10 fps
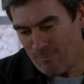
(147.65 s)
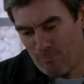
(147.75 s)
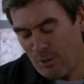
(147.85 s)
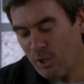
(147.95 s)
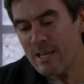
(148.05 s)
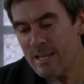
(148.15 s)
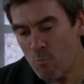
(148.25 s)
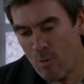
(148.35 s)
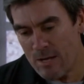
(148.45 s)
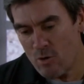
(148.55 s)
cleaning
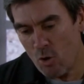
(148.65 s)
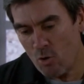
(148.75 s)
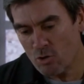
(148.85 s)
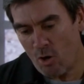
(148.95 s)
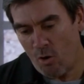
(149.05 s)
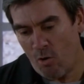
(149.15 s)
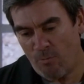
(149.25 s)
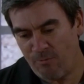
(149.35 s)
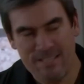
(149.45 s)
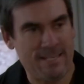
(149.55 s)
windows or, or
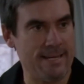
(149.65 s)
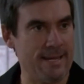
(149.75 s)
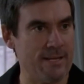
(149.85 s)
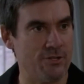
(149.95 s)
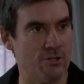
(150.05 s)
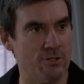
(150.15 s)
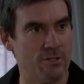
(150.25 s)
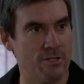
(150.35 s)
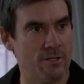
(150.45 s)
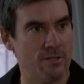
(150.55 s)
fitting kitchens.